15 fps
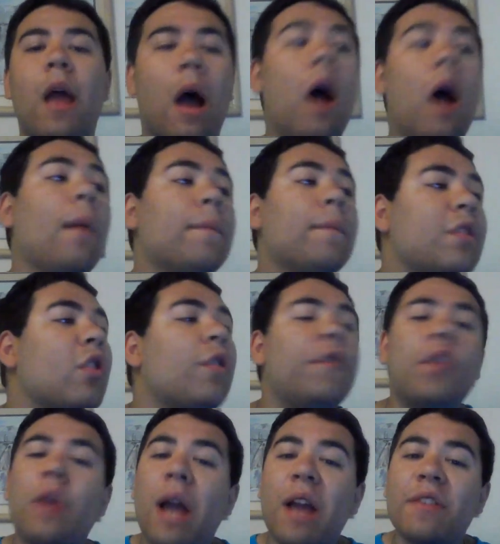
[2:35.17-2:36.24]
Um, so
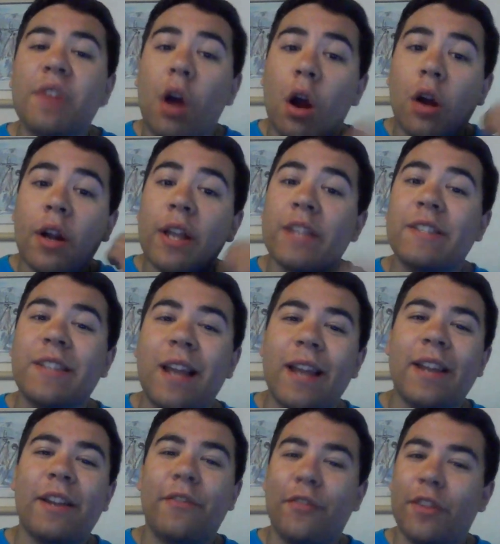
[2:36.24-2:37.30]
if you guys are
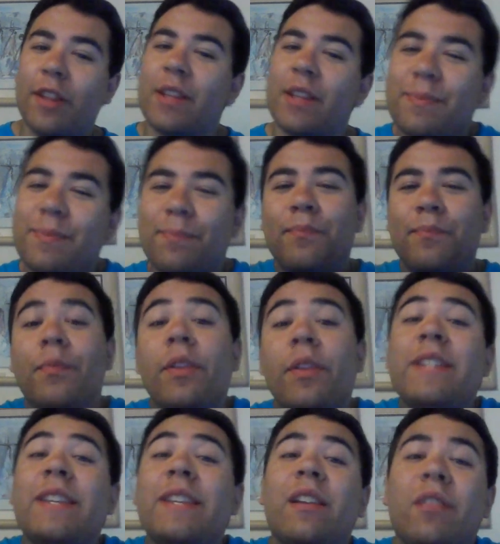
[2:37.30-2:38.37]
excited for this,
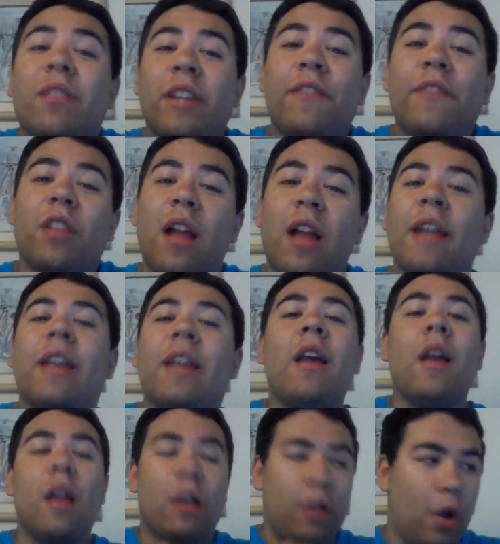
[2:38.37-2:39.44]
please hit a leave a like.
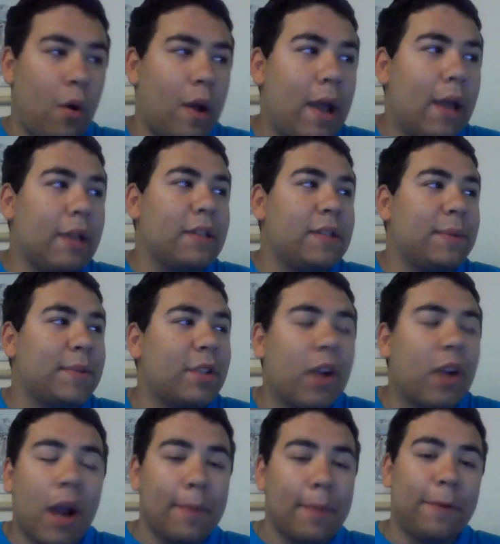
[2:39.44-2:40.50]
Go ahead and
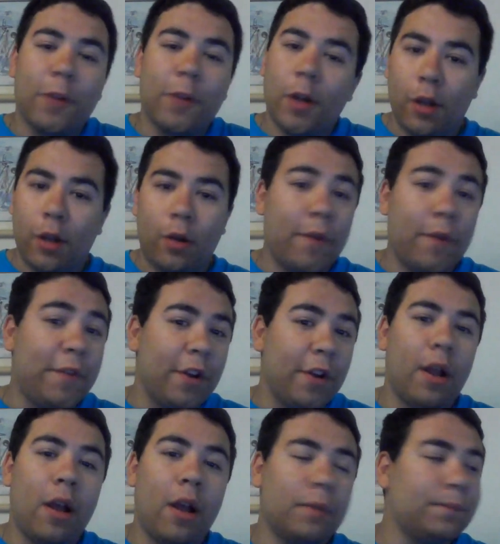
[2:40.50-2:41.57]
subscribe if you're new, if you're
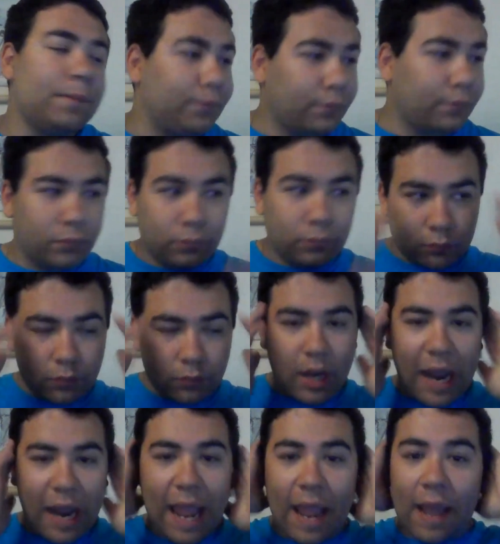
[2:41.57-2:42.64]
not.
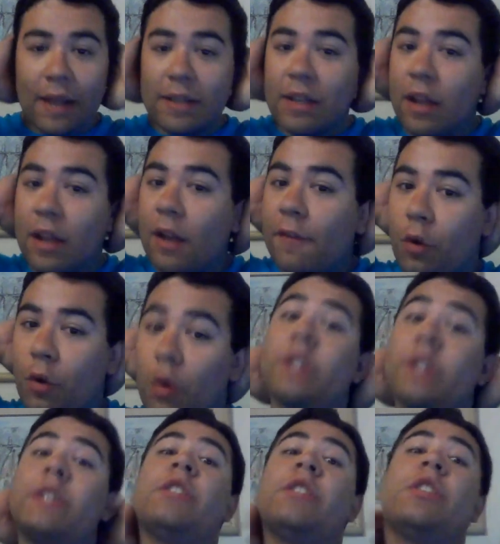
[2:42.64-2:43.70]
And of
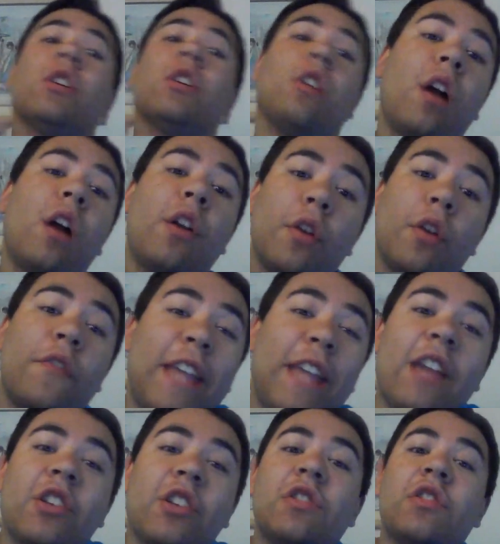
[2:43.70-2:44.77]
course, turn on
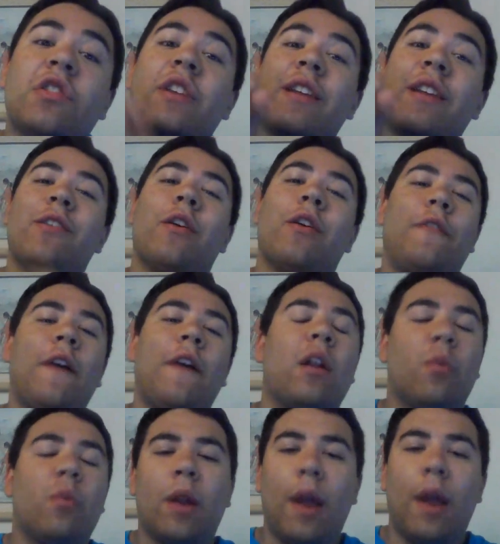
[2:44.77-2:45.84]
notifications so you get
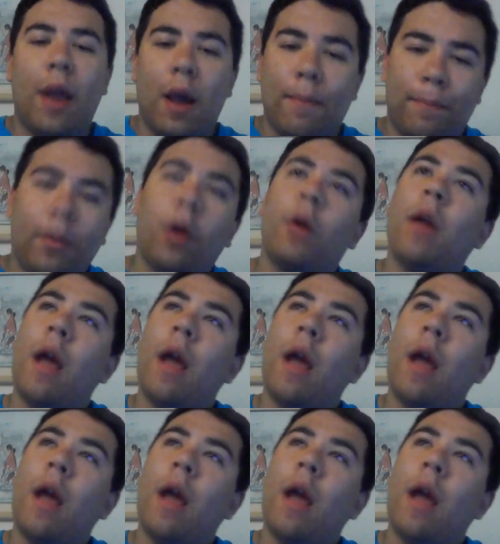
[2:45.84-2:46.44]
notified when I upload.